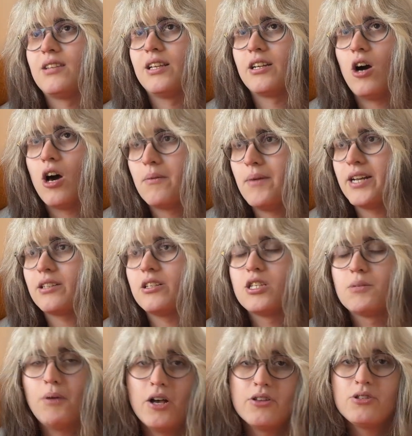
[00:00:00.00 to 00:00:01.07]
like automatically
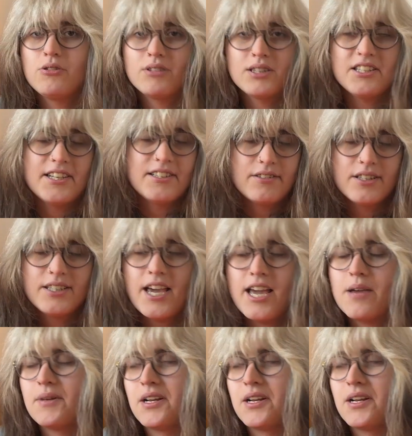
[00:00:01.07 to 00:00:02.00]
spawns you at the end of the game,